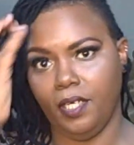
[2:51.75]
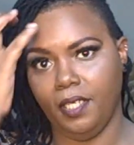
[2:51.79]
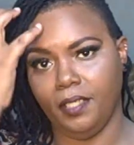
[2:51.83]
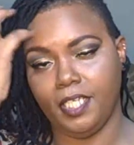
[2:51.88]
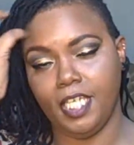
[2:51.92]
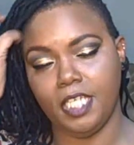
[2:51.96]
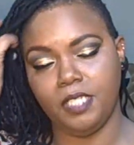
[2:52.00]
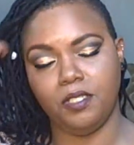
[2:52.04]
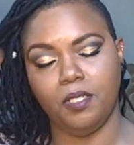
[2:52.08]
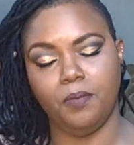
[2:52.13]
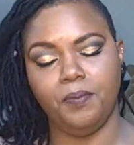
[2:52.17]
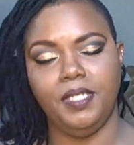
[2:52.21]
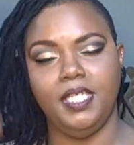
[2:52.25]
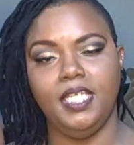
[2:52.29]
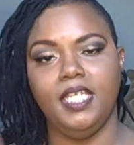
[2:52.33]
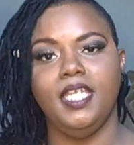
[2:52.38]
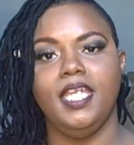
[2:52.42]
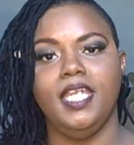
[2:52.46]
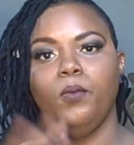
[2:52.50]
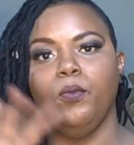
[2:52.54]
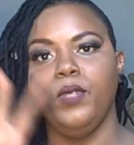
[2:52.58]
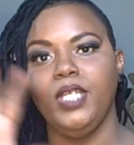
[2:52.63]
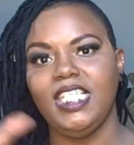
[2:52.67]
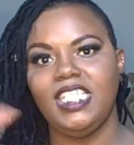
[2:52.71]
whatever case may
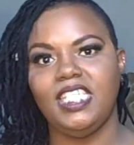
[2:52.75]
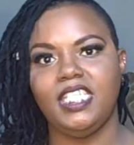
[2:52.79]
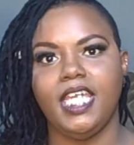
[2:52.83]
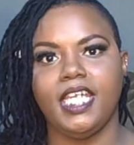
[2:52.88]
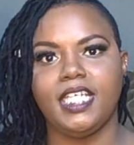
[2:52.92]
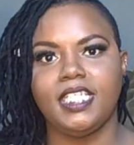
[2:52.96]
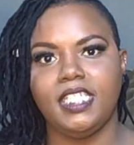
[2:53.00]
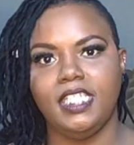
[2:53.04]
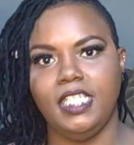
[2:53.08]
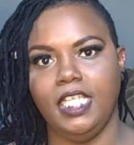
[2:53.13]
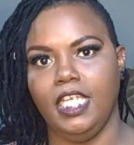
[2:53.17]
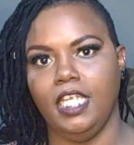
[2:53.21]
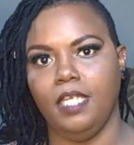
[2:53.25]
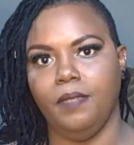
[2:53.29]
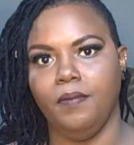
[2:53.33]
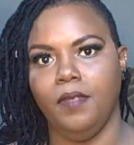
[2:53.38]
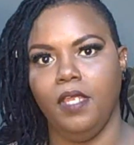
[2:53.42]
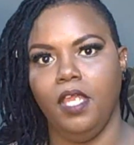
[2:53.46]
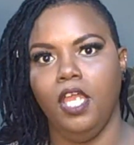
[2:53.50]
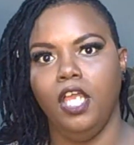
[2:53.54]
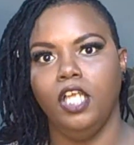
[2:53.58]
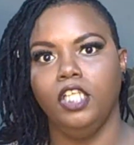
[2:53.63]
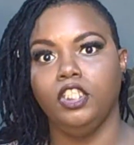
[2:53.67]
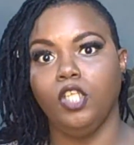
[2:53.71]
be. We 6 deep.